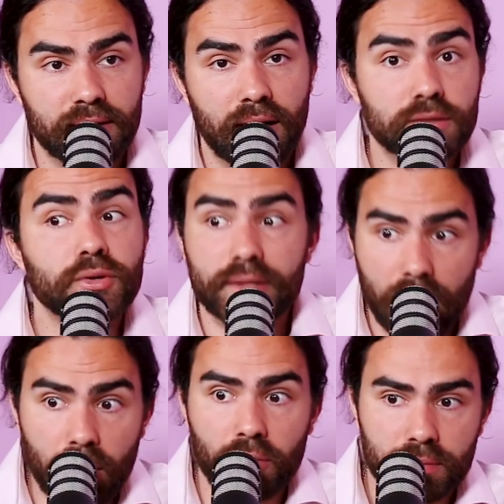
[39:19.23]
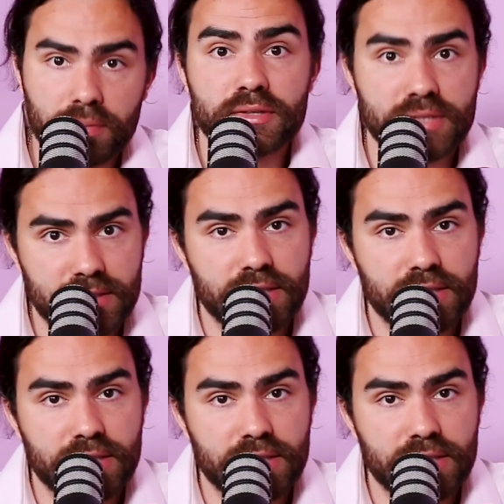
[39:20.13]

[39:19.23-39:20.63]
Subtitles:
I'll do it now because that's